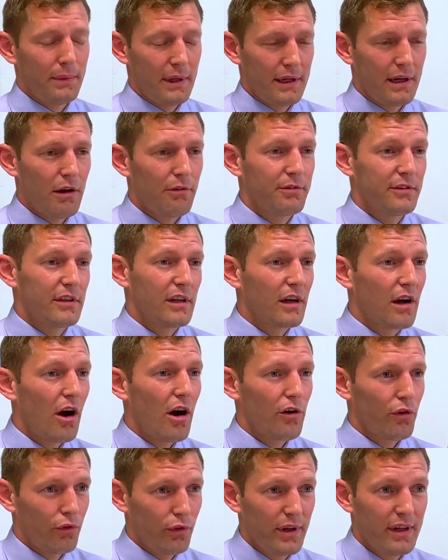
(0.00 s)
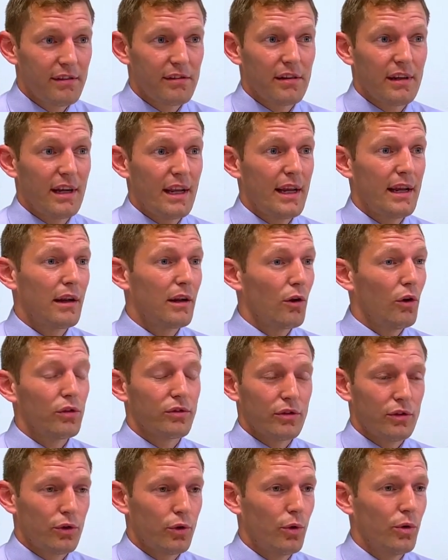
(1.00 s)
Opened an office in Cork recently,
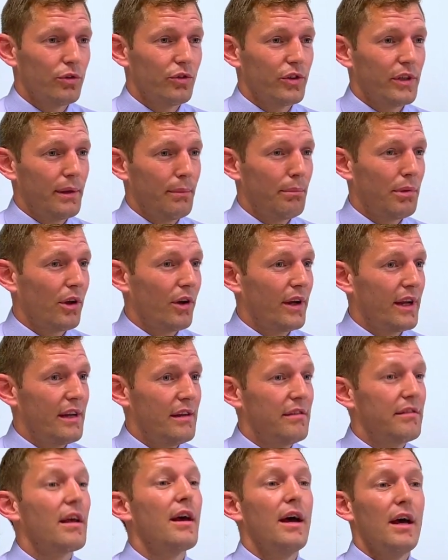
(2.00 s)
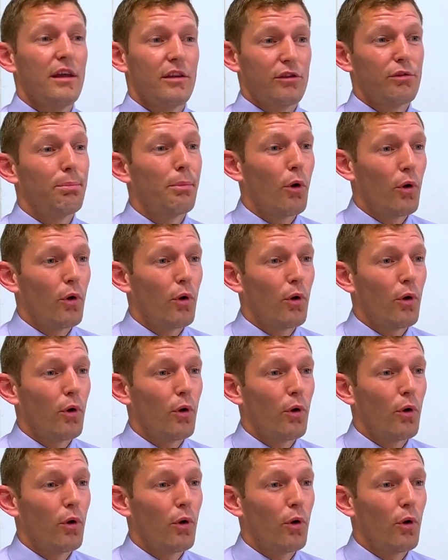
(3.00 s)
close to 200 employees,